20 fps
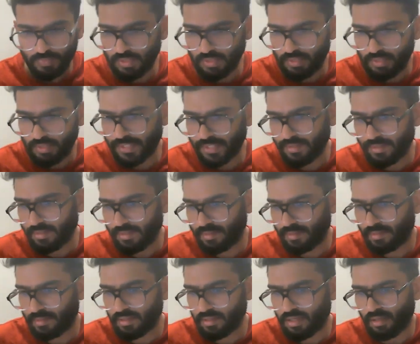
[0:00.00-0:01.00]
Then
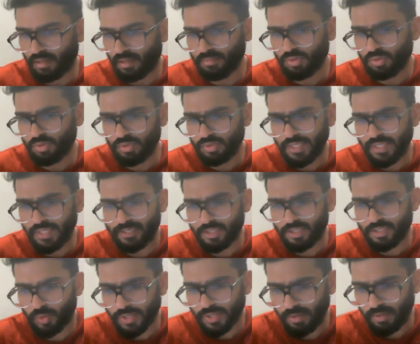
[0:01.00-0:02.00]
come to the
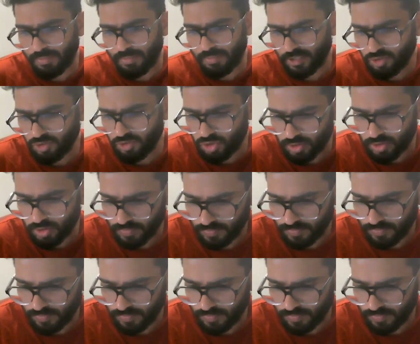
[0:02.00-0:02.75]
editorial page.